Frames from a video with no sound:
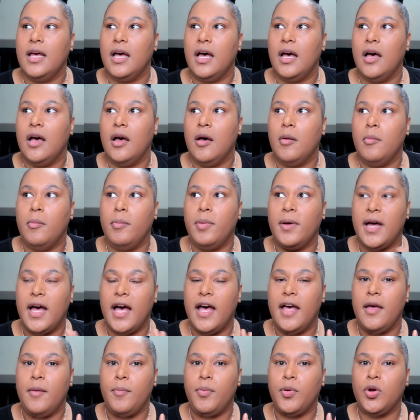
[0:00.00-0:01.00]
But
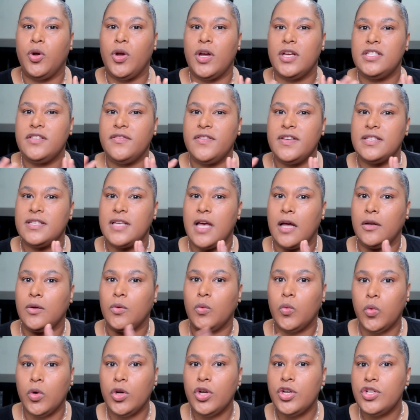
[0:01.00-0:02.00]
it progressively has
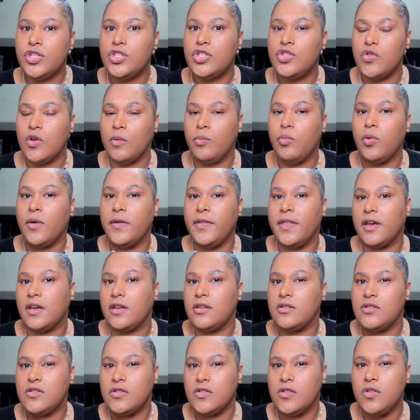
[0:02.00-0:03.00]
gotten worse to a point that
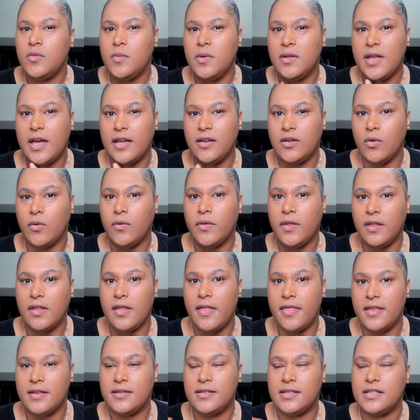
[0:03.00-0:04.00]
concerned me that I don't think
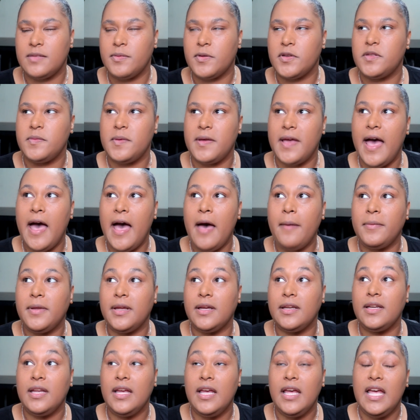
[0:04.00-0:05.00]
that this is supposed to be
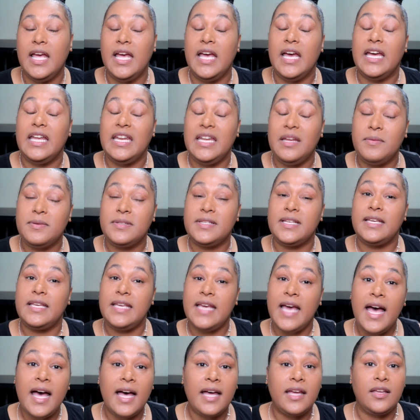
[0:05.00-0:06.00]
happening. And he was like,
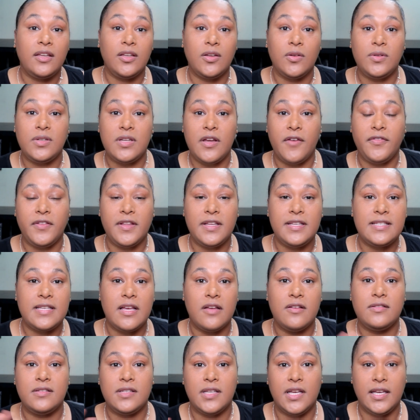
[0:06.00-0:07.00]
yeah, you know, it definitely
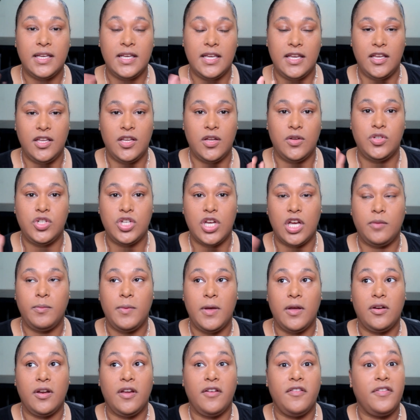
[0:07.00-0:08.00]
sounds like it, you know, check
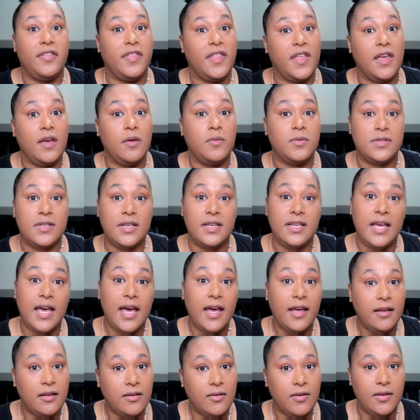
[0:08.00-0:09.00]
me out and everything. I was like,
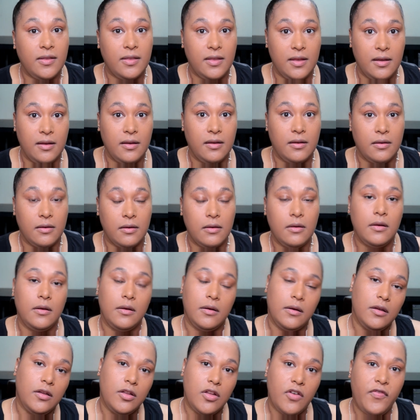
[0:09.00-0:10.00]
yeah, you know, I think,
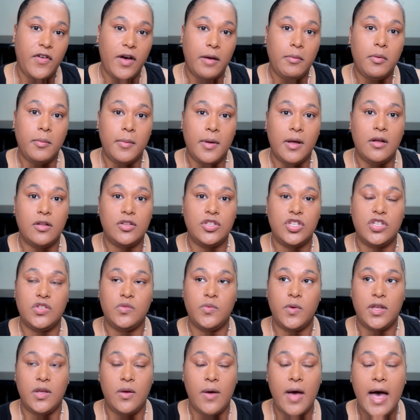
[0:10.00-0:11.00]
you know, fibromyalgia is
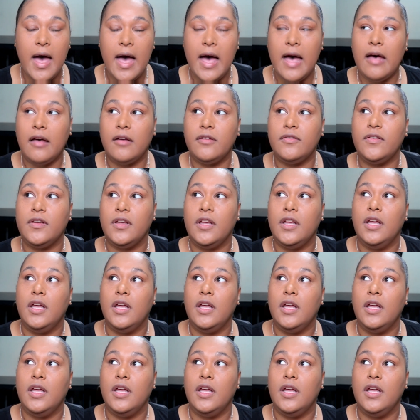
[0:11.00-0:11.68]
what you have.